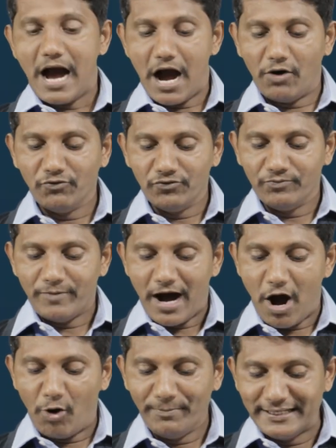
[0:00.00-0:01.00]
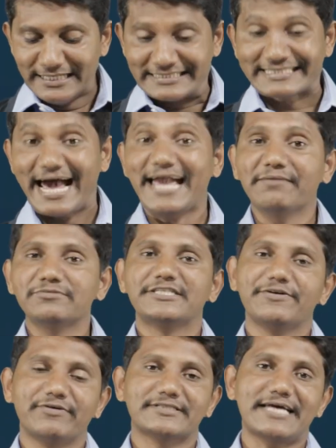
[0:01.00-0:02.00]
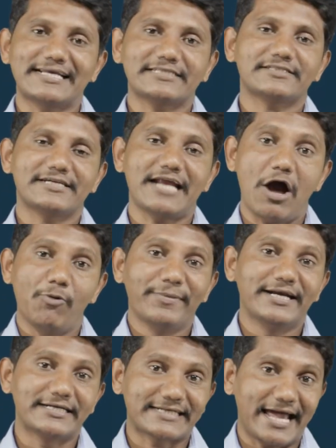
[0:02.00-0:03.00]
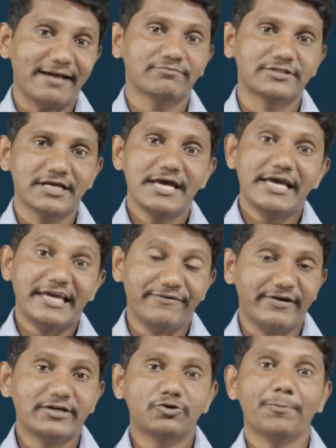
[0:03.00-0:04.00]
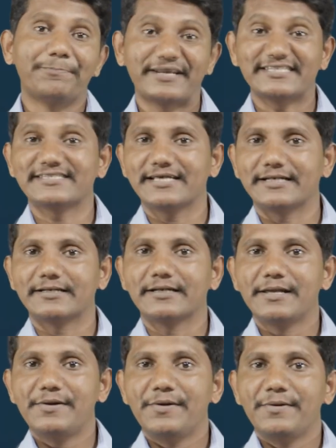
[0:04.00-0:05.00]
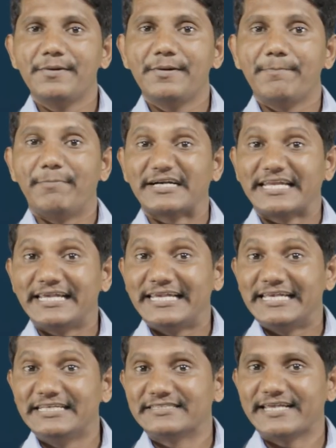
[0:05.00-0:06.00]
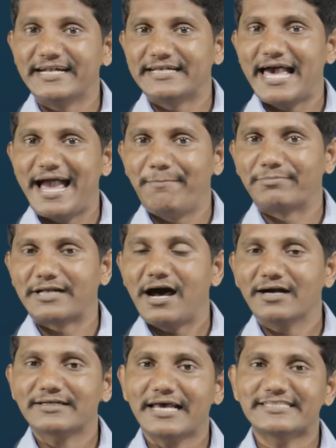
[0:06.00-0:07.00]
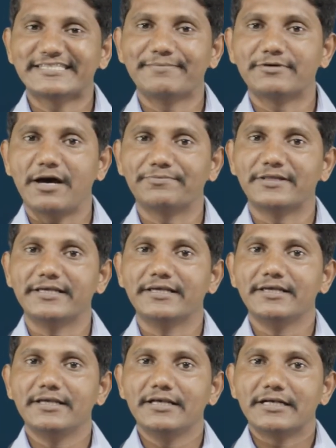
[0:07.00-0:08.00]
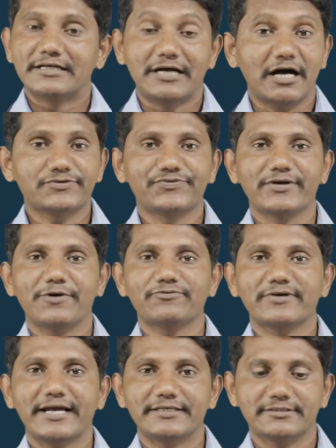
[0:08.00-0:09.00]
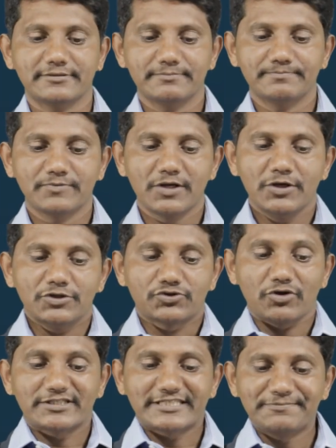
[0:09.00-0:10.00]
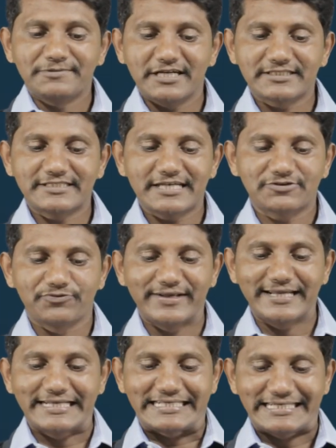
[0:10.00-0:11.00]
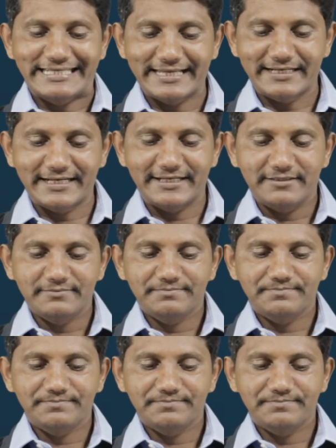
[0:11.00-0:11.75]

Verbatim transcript: how, how many times he was arrested, how many times he went to prison, but he said, I am not ashamed of the gospel of Christ. So, scripture says very clearly